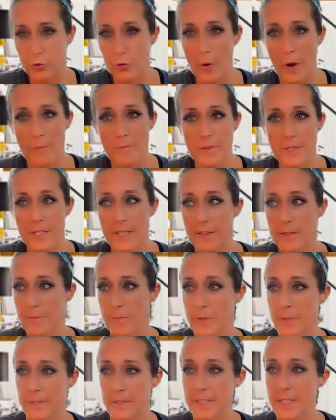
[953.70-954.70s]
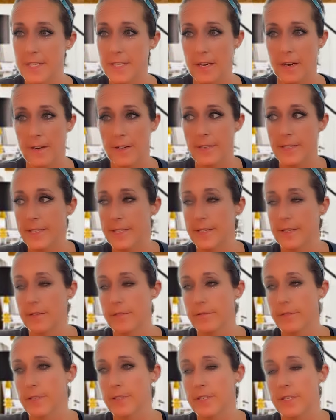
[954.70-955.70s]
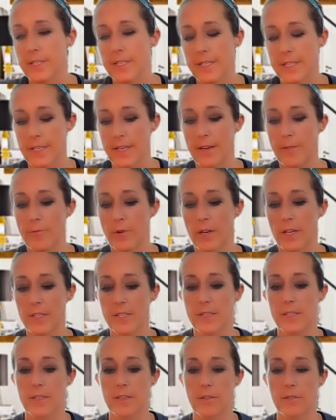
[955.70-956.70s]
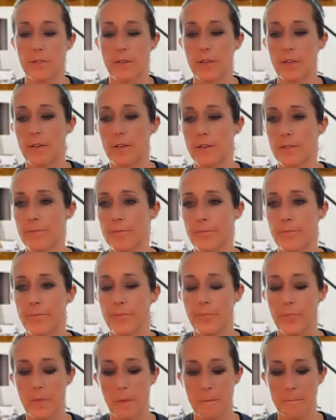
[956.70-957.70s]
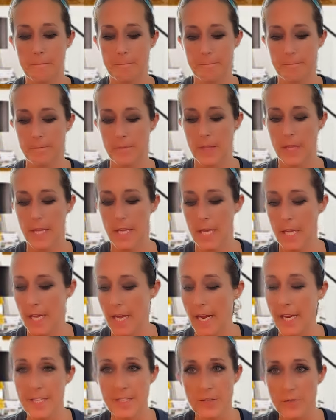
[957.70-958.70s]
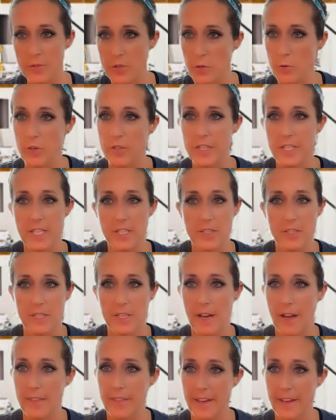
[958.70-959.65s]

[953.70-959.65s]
I'm just going to pull these cards too and just see what else is going on. Ace of Swords, you just got